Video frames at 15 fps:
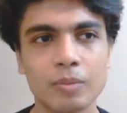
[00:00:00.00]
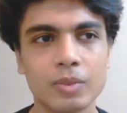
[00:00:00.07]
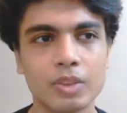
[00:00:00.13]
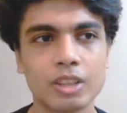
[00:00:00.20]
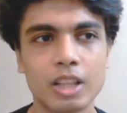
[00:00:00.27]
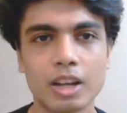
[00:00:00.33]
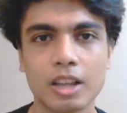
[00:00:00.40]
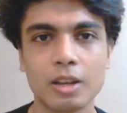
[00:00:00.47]

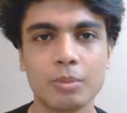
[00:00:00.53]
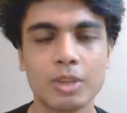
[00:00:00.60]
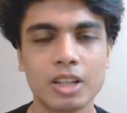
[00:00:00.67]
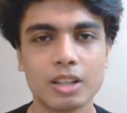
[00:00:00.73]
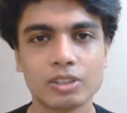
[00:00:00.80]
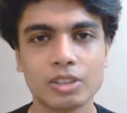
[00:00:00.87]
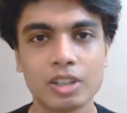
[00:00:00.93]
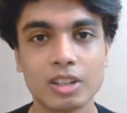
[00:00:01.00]
there can be a
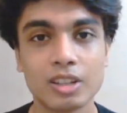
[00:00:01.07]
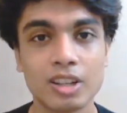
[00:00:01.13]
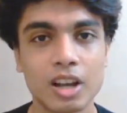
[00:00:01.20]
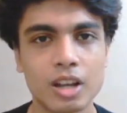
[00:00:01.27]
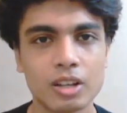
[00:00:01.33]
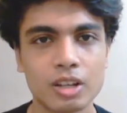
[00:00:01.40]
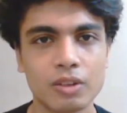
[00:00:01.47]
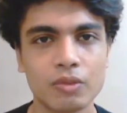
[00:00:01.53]
certain
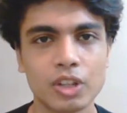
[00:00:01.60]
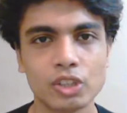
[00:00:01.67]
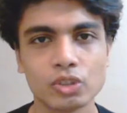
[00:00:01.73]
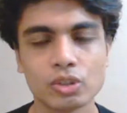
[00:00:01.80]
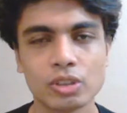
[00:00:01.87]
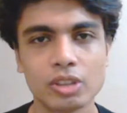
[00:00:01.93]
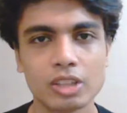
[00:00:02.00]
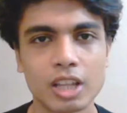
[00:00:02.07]

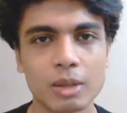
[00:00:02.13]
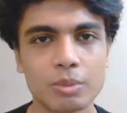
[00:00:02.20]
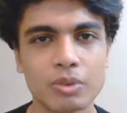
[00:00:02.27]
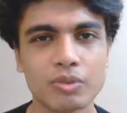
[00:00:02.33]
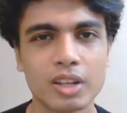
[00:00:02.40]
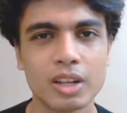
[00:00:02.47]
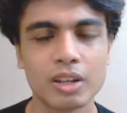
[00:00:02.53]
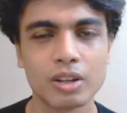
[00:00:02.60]
unconventional type of
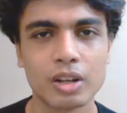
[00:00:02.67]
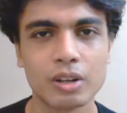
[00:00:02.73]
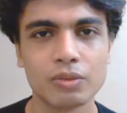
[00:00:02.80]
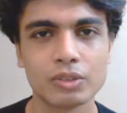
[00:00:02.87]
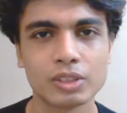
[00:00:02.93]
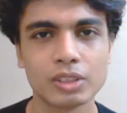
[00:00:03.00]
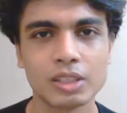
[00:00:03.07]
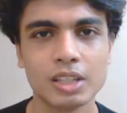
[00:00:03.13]

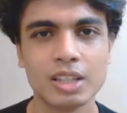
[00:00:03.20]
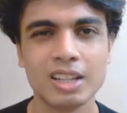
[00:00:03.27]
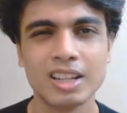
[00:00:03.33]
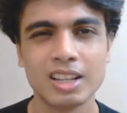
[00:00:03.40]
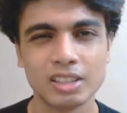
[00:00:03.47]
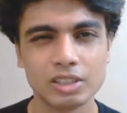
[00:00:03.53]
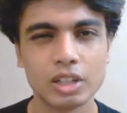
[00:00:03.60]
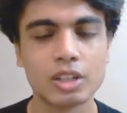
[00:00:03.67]
aircrafts,
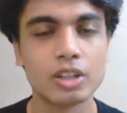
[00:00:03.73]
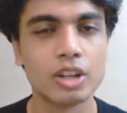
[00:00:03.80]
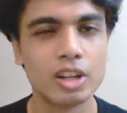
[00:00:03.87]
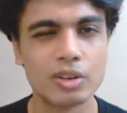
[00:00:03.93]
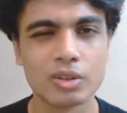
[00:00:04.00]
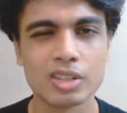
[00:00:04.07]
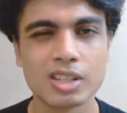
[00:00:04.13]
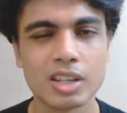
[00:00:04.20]
certain
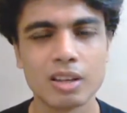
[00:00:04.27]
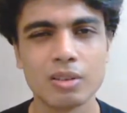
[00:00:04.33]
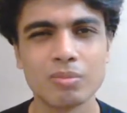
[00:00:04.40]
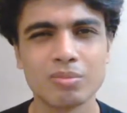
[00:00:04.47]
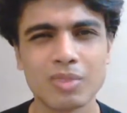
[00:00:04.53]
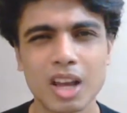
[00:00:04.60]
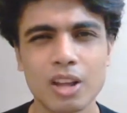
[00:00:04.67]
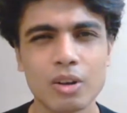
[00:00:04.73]
interesting,
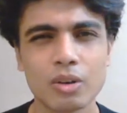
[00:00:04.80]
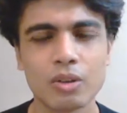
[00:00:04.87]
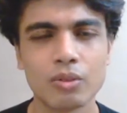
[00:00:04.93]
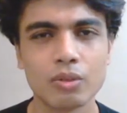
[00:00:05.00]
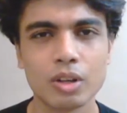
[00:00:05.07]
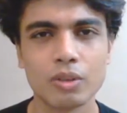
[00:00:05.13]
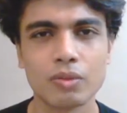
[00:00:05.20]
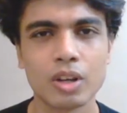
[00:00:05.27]
I don't know
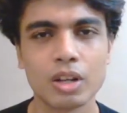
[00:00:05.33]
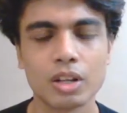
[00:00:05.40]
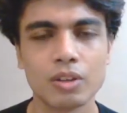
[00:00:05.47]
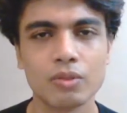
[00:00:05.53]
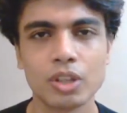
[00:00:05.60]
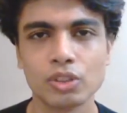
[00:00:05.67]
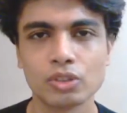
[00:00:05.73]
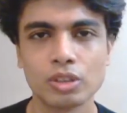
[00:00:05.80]
if
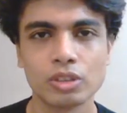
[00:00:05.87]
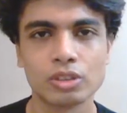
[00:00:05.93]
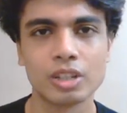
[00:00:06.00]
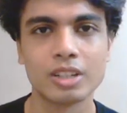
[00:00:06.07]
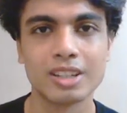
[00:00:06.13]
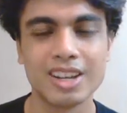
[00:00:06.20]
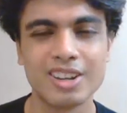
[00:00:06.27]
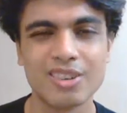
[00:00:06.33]
unconventional,
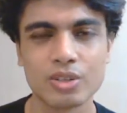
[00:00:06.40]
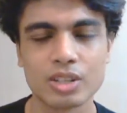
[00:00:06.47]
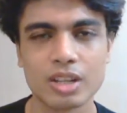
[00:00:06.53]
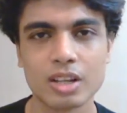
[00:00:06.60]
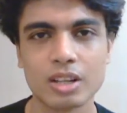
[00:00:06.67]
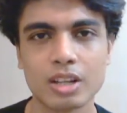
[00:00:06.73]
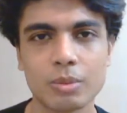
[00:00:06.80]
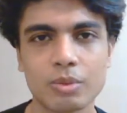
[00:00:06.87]
certain
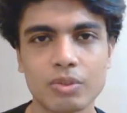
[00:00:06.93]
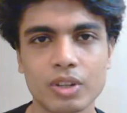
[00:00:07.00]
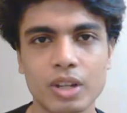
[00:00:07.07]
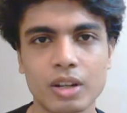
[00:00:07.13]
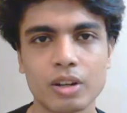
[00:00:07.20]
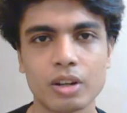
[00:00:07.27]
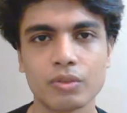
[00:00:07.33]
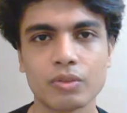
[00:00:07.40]
interesting type of
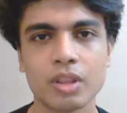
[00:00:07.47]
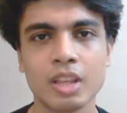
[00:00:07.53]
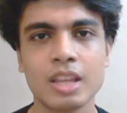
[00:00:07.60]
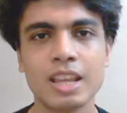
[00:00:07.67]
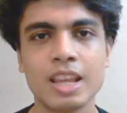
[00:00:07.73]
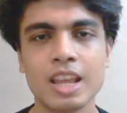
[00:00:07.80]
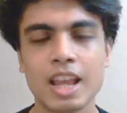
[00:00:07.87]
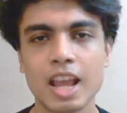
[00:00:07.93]
aircraft.
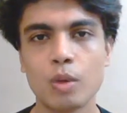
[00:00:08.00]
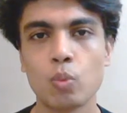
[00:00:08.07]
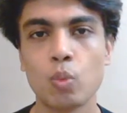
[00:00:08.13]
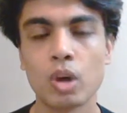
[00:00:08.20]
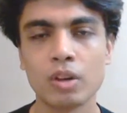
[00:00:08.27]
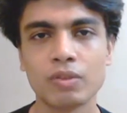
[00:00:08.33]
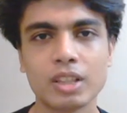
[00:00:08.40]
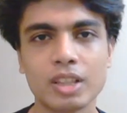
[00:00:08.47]
And one
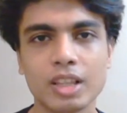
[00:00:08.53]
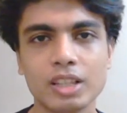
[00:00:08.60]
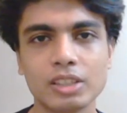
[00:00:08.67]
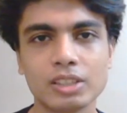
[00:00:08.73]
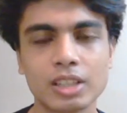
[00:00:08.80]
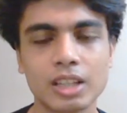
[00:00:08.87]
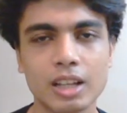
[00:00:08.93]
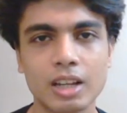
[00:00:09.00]
of the
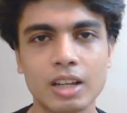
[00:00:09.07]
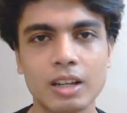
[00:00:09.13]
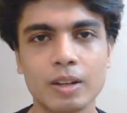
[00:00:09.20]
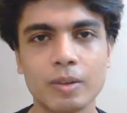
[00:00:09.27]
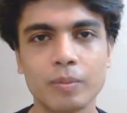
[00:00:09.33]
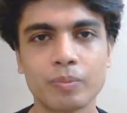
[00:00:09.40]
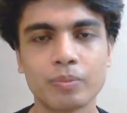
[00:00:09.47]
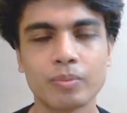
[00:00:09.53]
things,
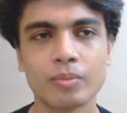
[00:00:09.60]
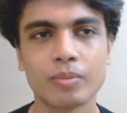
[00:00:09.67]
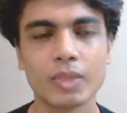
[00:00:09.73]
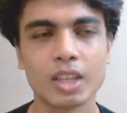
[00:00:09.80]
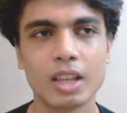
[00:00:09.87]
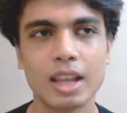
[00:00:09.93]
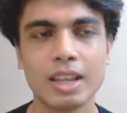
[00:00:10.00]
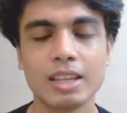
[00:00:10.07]
and
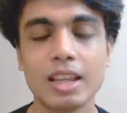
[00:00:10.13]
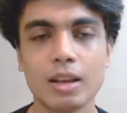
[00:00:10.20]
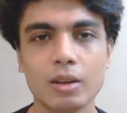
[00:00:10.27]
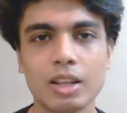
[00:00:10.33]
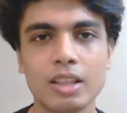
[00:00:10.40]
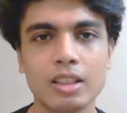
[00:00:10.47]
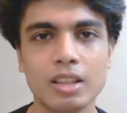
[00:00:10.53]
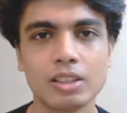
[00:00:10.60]
yeah,
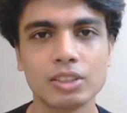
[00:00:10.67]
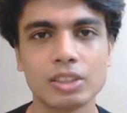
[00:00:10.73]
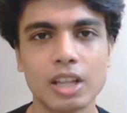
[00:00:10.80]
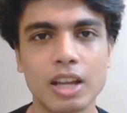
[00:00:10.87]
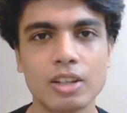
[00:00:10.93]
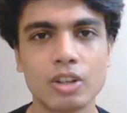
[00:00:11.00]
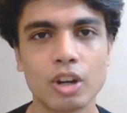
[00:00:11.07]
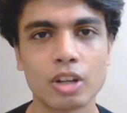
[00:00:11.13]
in this I
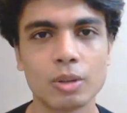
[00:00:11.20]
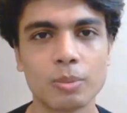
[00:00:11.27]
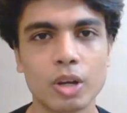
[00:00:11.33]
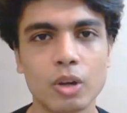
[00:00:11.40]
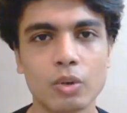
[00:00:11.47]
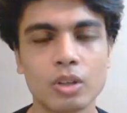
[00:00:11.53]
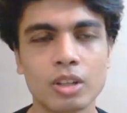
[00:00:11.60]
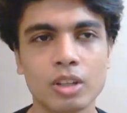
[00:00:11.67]
talked about